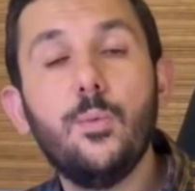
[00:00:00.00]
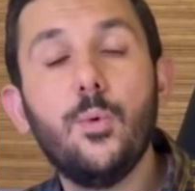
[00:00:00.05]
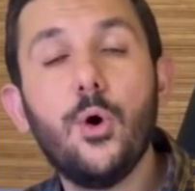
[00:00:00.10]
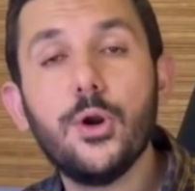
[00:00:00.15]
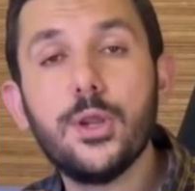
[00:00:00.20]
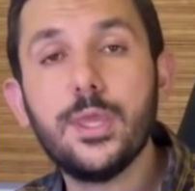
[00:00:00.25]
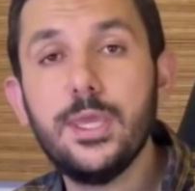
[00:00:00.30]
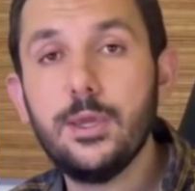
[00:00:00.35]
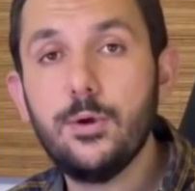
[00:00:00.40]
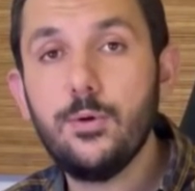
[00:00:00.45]

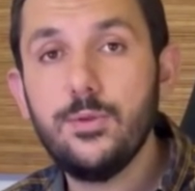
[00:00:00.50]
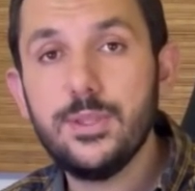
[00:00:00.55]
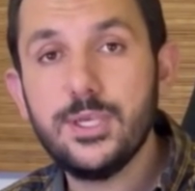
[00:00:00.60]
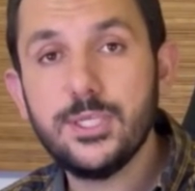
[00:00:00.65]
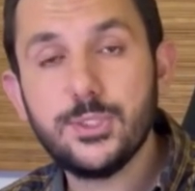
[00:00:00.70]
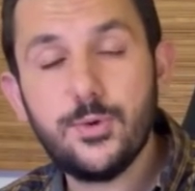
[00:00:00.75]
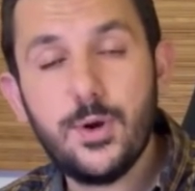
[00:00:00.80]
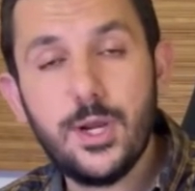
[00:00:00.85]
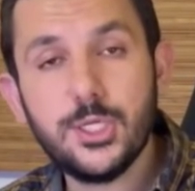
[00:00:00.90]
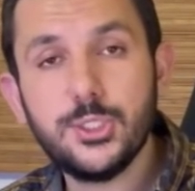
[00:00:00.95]
working on
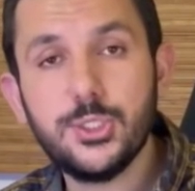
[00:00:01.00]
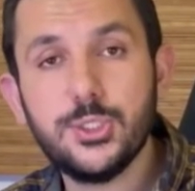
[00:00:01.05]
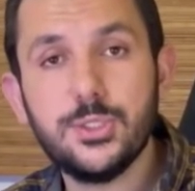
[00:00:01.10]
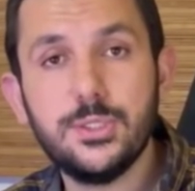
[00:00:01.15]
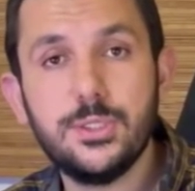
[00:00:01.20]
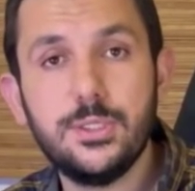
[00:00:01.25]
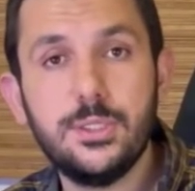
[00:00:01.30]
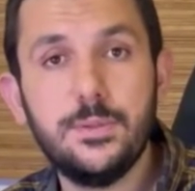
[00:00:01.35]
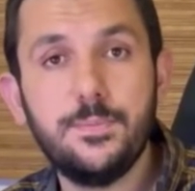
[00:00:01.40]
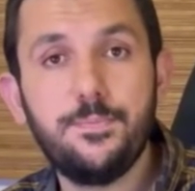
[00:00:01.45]
the
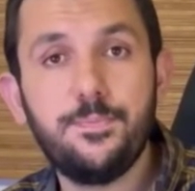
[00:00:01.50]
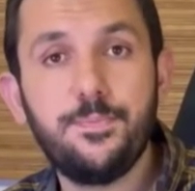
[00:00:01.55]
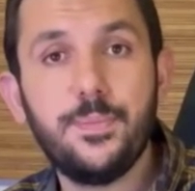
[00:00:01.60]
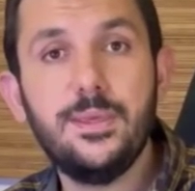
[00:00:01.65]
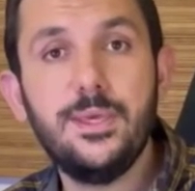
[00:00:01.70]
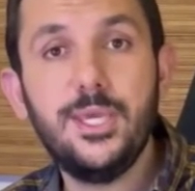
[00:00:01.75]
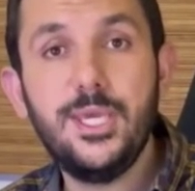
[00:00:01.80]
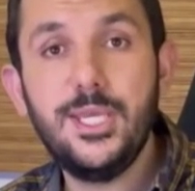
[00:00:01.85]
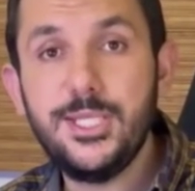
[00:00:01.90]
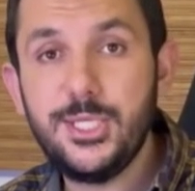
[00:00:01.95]
structural
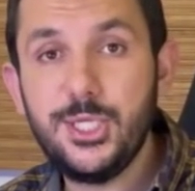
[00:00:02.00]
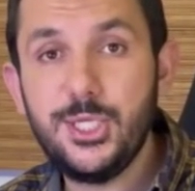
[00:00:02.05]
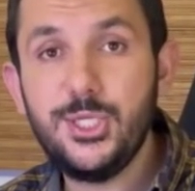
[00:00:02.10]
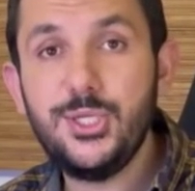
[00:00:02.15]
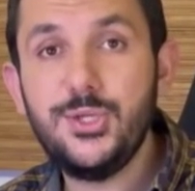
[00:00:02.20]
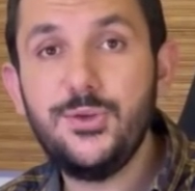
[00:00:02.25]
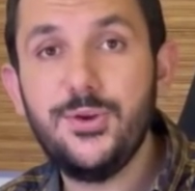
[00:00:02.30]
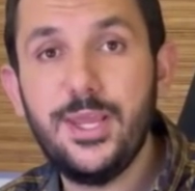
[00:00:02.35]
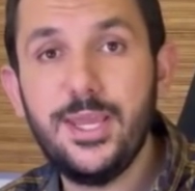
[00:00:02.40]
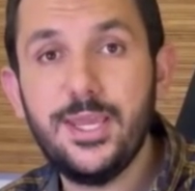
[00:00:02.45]

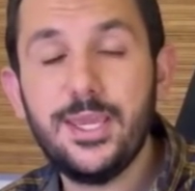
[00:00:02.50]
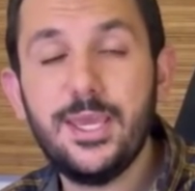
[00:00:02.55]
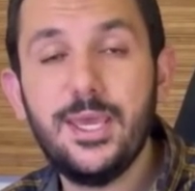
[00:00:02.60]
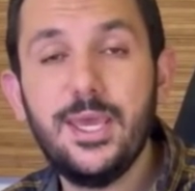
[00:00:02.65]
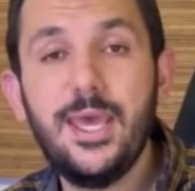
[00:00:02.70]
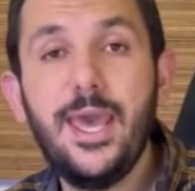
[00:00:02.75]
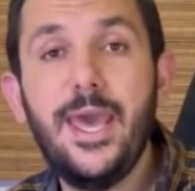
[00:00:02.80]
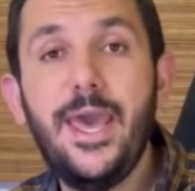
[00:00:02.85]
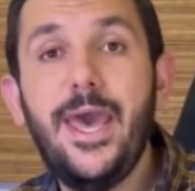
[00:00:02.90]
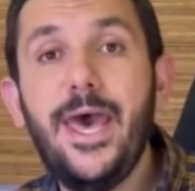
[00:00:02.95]
engineering
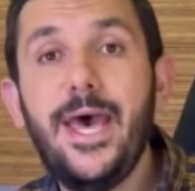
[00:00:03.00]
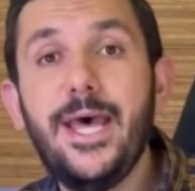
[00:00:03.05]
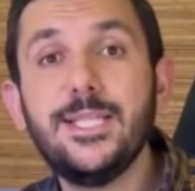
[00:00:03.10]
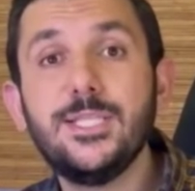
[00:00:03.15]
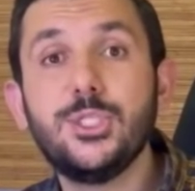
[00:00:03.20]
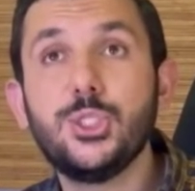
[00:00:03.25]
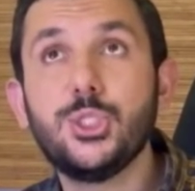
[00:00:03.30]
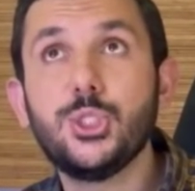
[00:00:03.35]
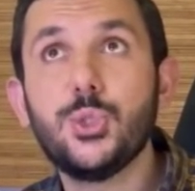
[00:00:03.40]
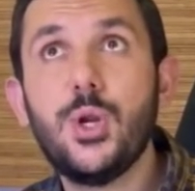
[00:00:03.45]

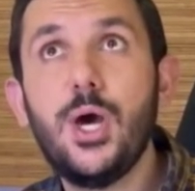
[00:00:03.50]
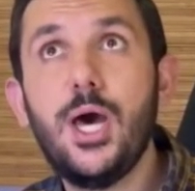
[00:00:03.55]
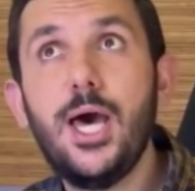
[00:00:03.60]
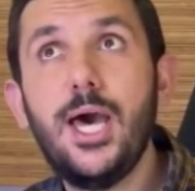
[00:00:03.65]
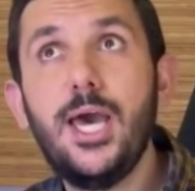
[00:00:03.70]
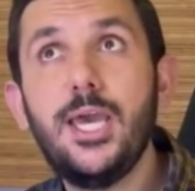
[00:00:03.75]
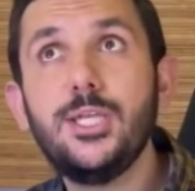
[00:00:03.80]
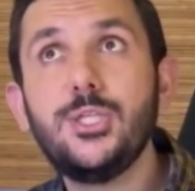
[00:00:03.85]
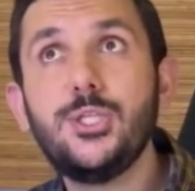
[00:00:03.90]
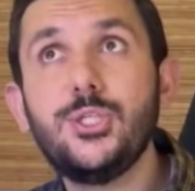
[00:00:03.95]
and
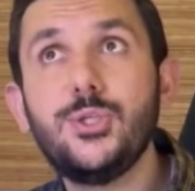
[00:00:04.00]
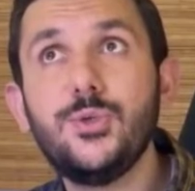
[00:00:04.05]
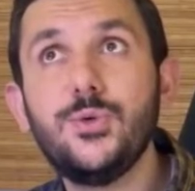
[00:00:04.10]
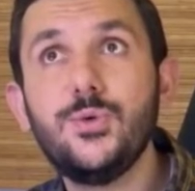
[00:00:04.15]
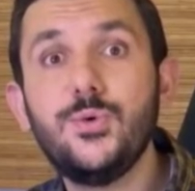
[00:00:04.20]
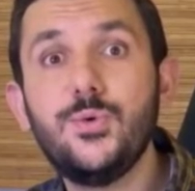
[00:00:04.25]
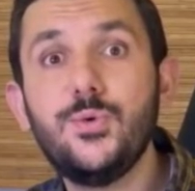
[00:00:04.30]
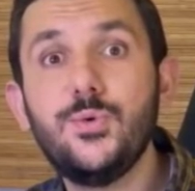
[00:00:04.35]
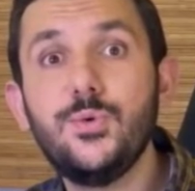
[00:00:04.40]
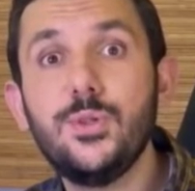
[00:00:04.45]
try
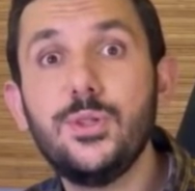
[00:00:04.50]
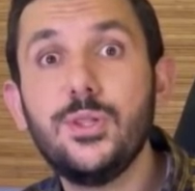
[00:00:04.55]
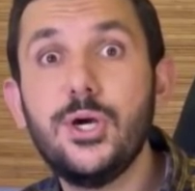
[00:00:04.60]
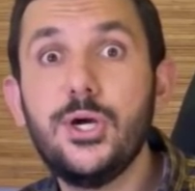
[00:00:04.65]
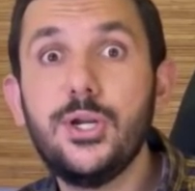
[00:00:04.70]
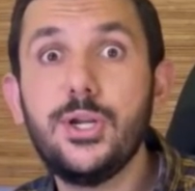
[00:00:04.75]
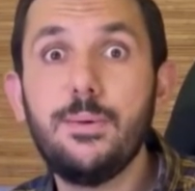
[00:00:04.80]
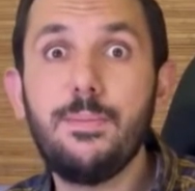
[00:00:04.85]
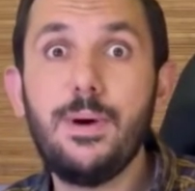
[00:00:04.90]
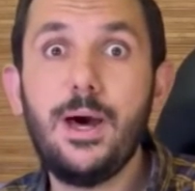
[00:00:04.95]
to
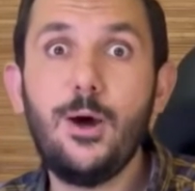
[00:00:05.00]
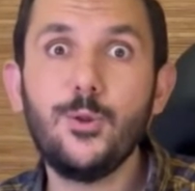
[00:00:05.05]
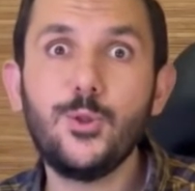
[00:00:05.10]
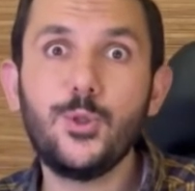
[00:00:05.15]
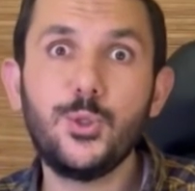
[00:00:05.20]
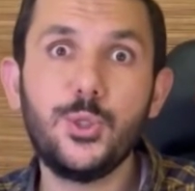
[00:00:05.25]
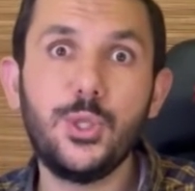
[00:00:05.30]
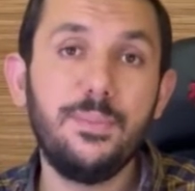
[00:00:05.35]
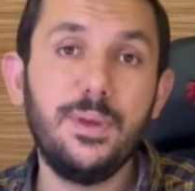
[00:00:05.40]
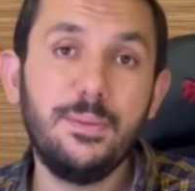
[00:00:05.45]
learn
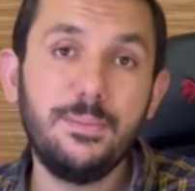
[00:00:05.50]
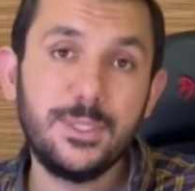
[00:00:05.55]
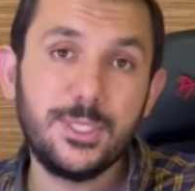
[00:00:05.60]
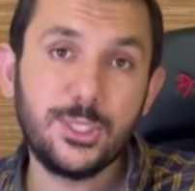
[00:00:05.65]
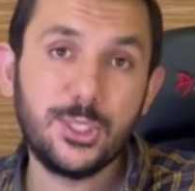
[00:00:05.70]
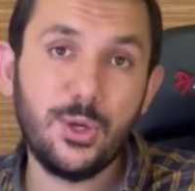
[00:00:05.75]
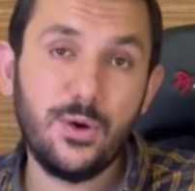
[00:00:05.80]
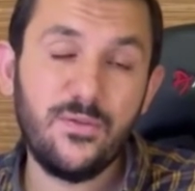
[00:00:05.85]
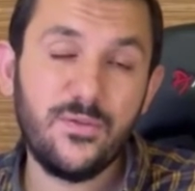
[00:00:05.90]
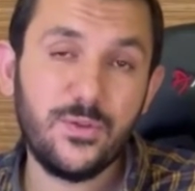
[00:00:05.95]
about BIM
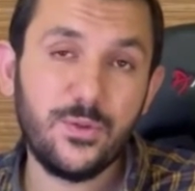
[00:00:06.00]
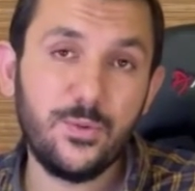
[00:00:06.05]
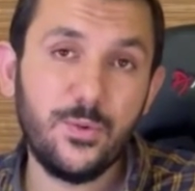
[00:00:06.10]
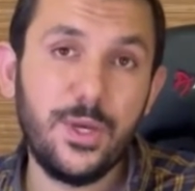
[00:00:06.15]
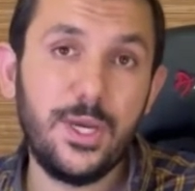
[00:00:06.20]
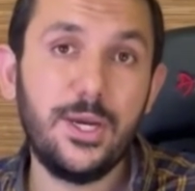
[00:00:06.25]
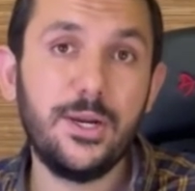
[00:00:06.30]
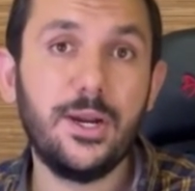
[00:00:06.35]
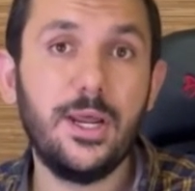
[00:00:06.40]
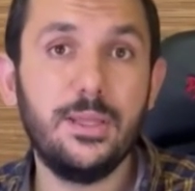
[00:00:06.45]

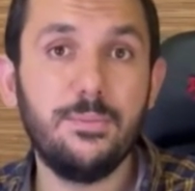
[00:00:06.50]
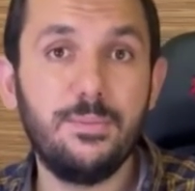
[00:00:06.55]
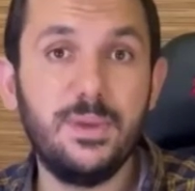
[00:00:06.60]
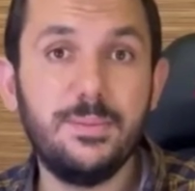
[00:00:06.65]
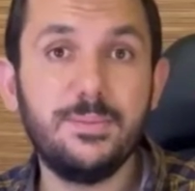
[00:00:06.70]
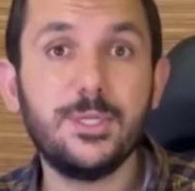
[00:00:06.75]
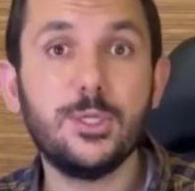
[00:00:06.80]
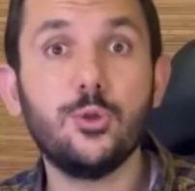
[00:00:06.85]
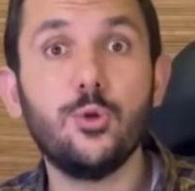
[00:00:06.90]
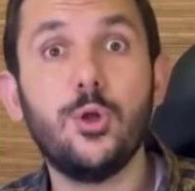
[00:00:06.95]
software and
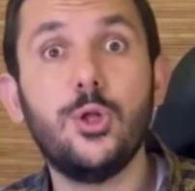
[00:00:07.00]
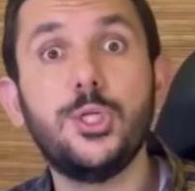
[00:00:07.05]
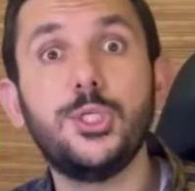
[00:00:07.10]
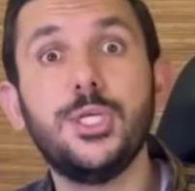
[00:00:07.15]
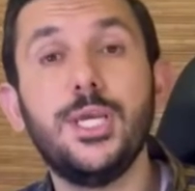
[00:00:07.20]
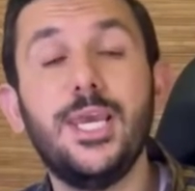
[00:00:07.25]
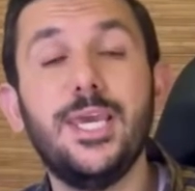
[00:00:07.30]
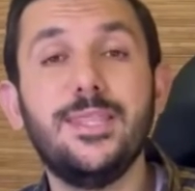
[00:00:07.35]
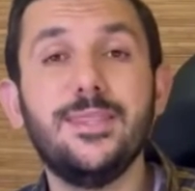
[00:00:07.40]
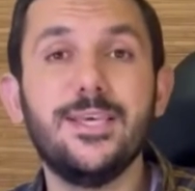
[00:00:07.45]
BIM
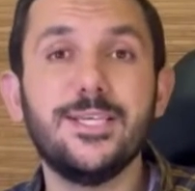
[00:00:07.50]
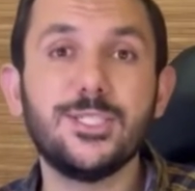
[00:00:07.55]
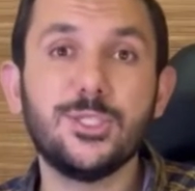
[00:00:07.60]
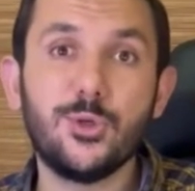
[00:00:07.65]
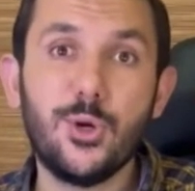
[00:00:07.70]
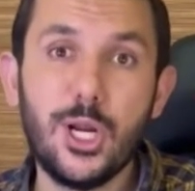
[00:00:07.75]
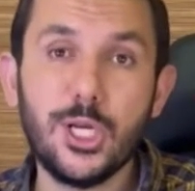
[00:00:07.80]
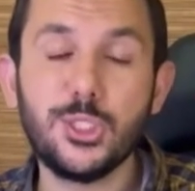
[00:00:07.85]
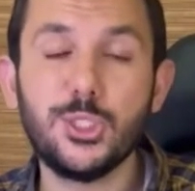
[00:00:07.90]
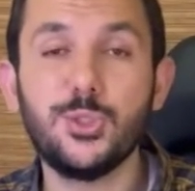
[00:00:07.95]
technology in the
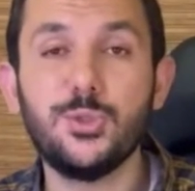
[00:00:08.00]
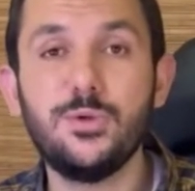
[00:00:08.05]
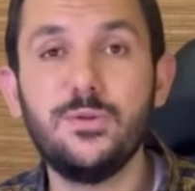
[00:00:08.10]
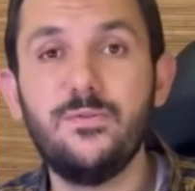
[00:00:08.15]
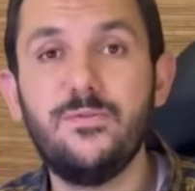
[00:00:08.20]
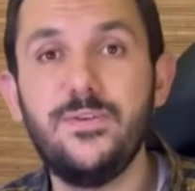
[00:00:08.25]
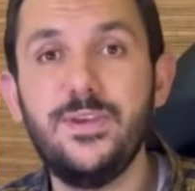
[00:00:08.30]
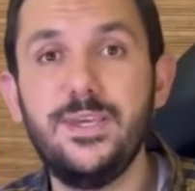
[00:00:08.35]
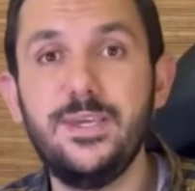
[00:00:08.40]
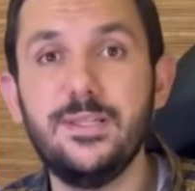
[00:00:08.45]

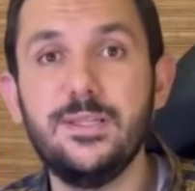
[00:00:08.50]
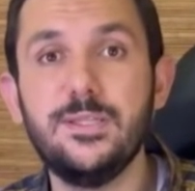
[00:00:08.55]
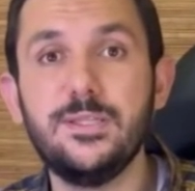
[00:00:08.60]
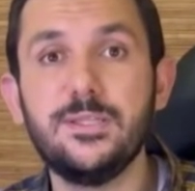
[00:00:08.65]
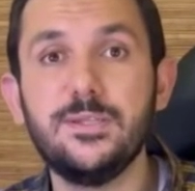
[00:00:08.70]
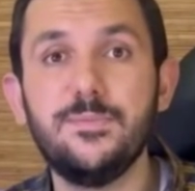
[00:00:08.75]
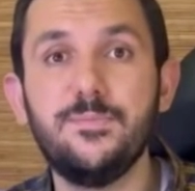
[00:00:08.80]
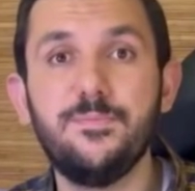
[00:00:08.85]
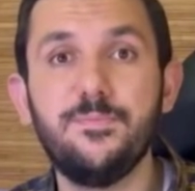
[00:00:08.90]
structural field.